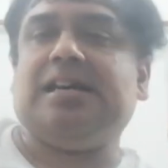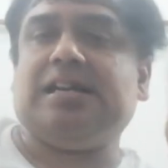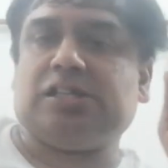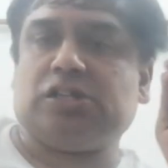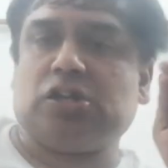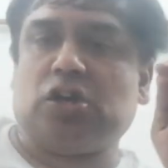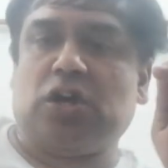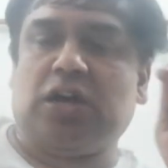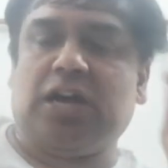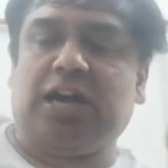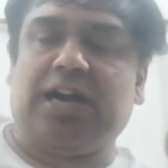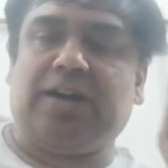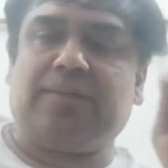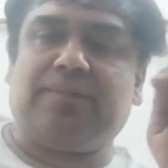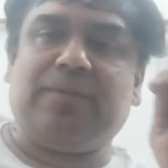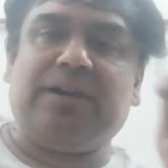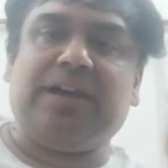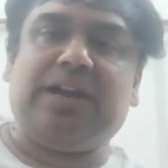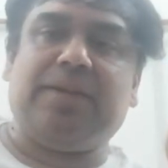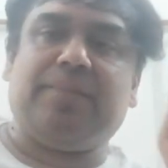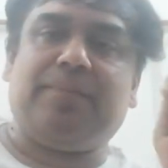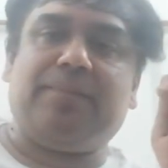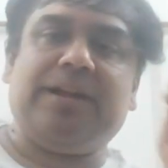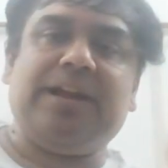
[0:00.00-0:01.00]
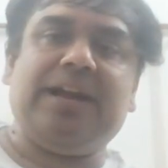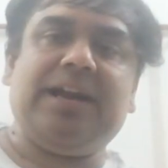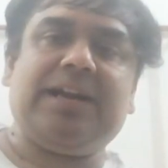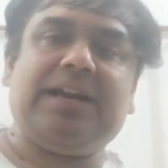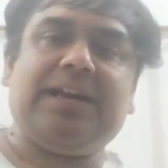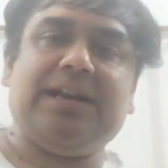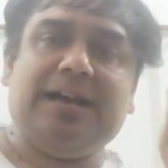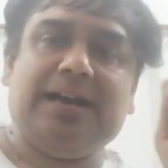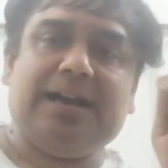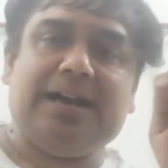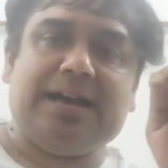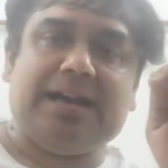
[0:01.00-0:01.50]
So let me
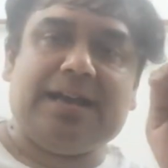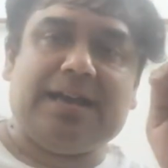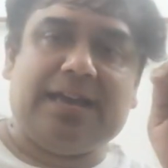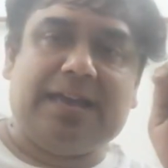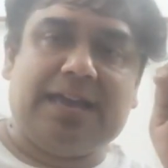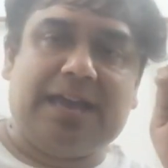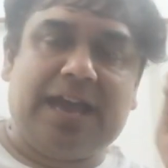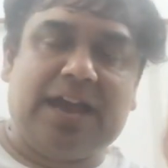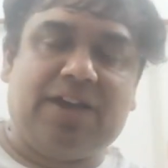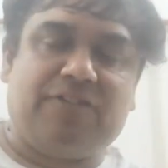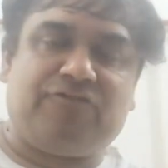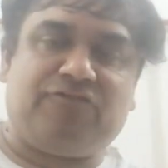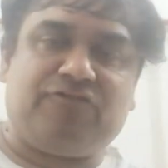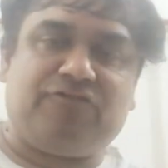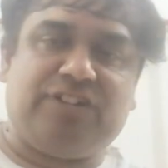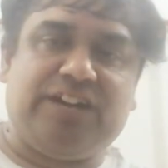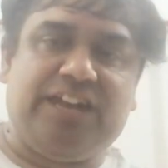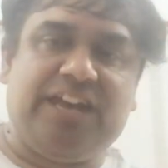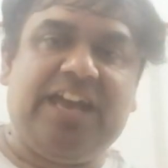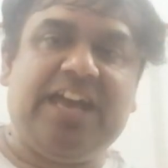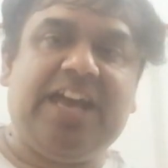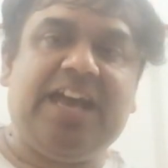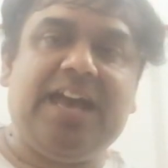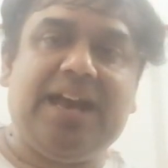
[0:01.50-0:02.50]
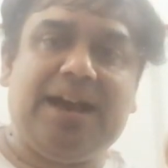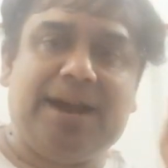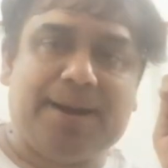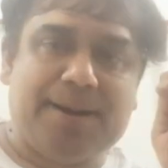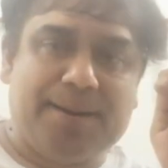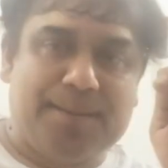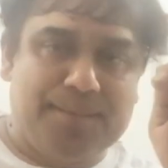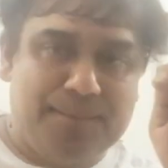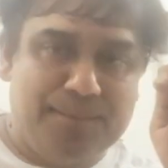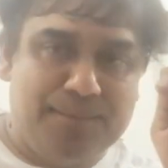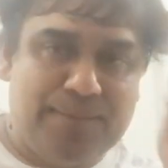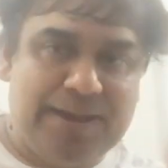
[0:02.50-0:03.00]
repeat.
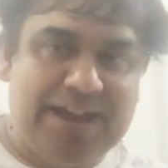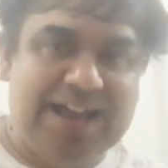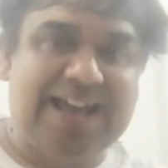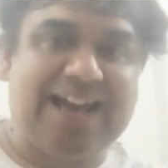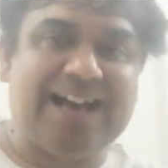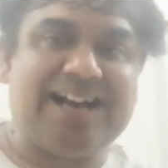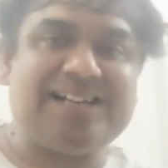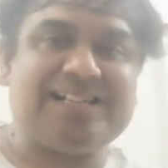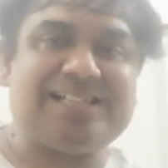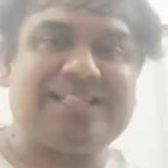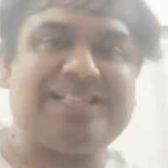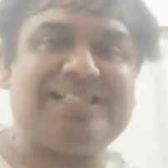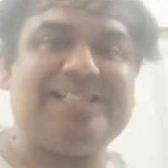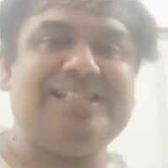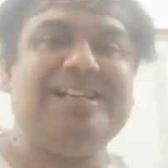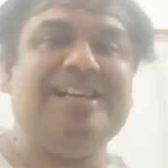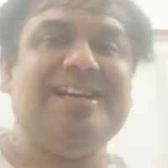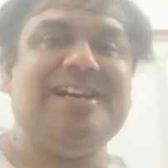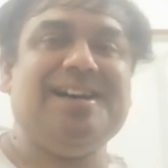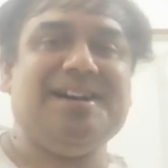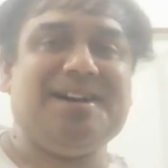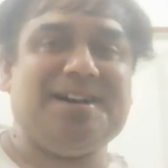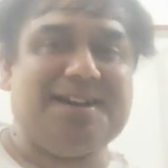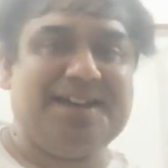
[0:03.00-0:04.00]
FTBS,